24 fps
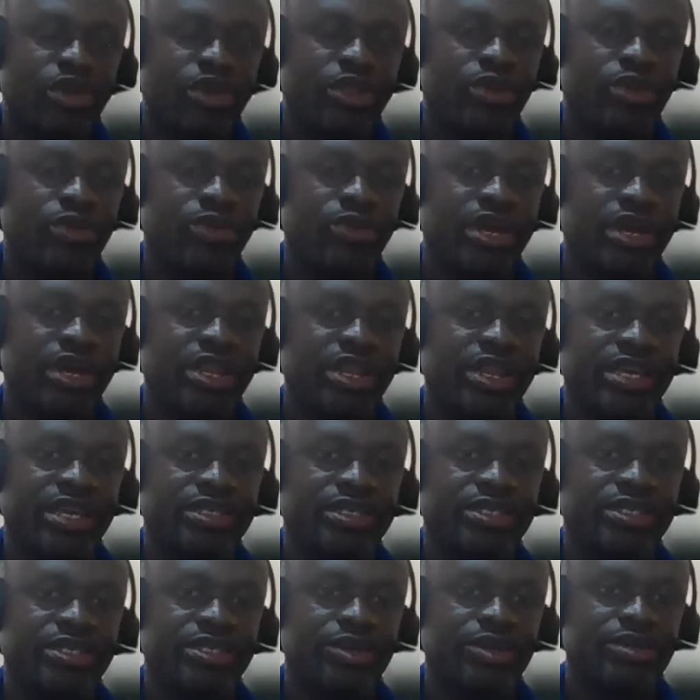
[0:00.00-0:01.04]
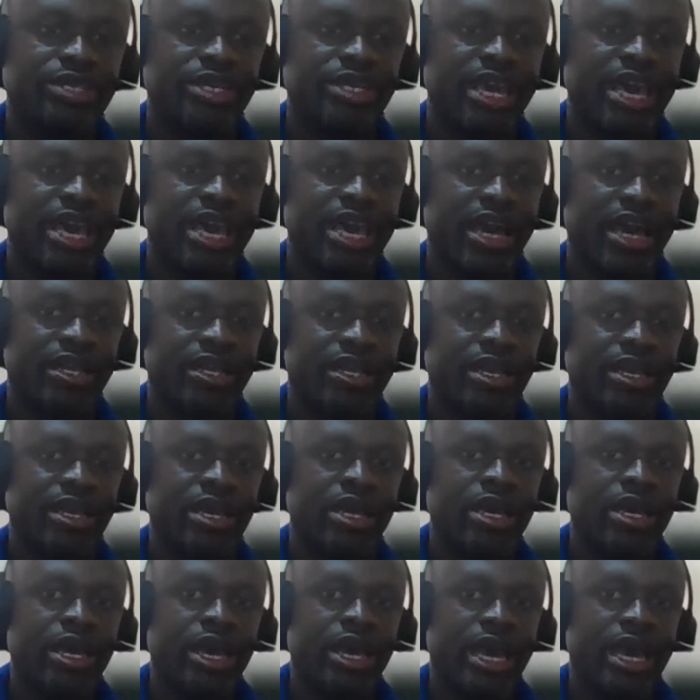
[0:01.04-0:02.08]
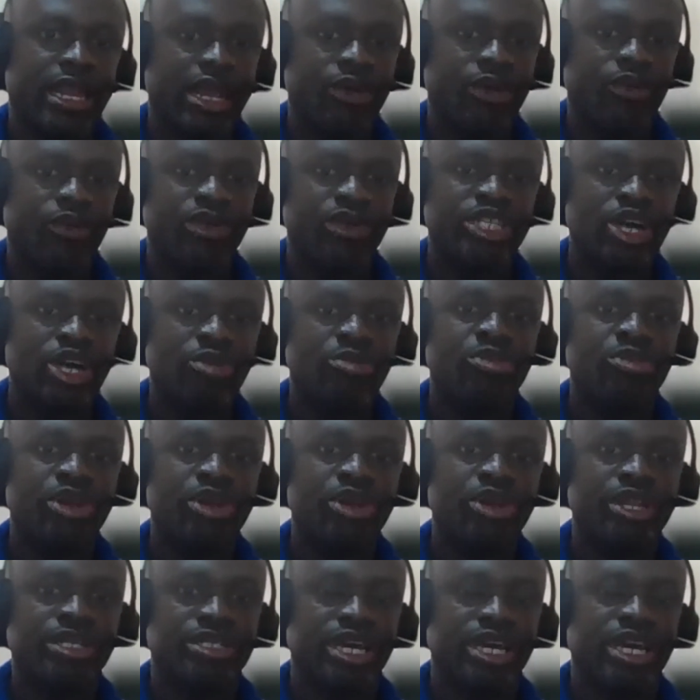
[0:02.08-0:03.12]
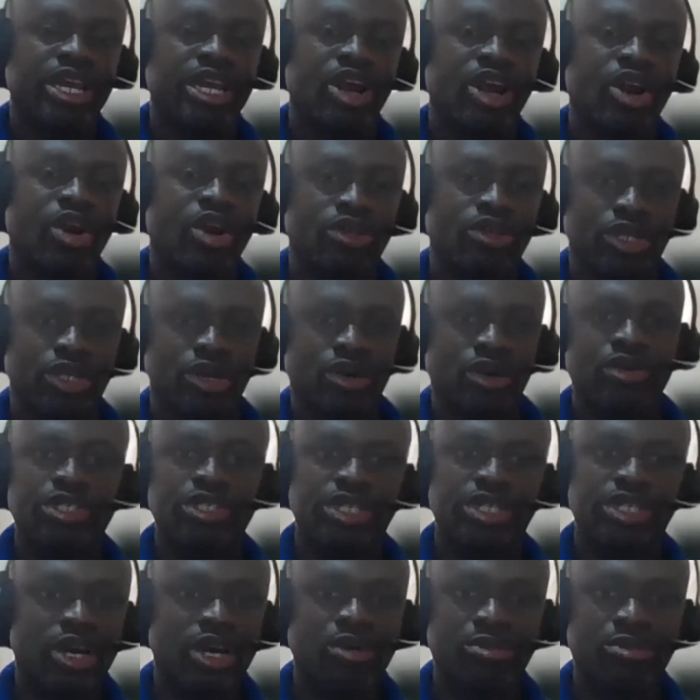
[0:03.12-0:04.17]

we know that the SSLT had a language component and a cross-culture